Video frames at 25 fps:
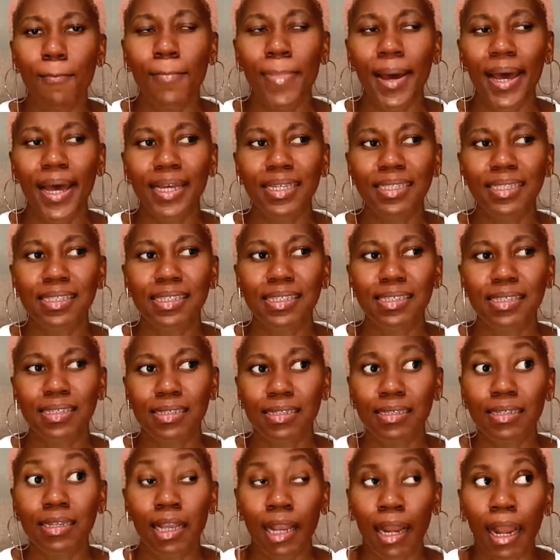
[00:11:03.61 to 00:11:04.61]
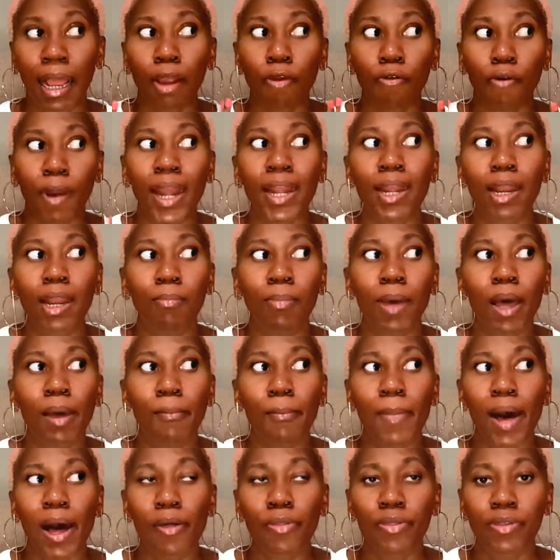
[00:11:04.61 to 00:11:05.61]
But like right now my
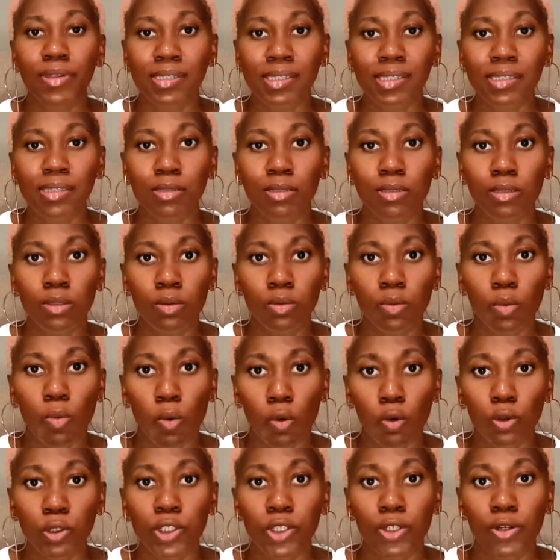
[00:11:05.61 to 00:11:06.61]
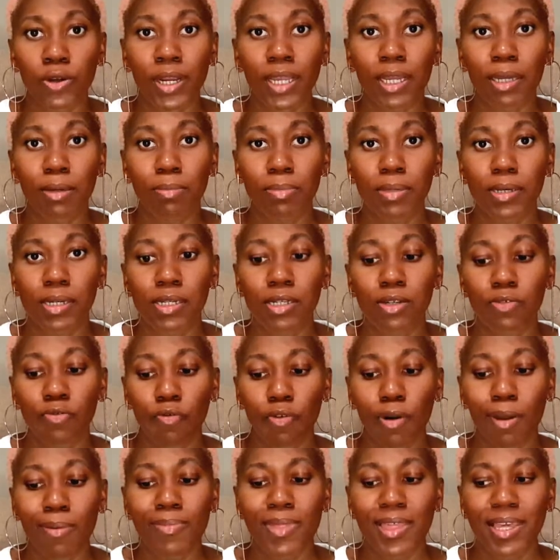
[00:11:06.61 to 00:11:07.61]
mouth is still watering a bit
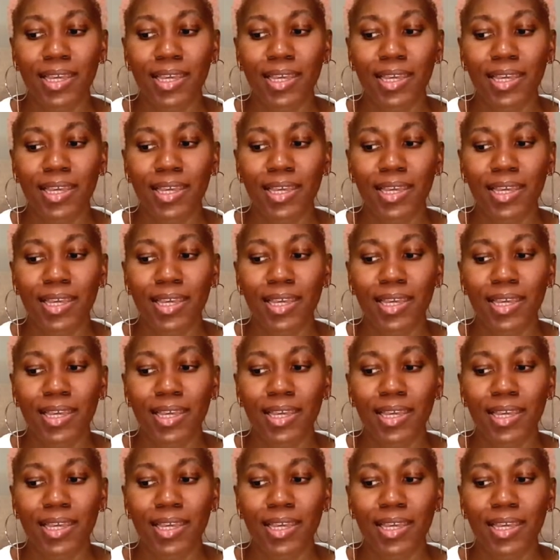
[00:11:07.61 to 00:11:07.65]
from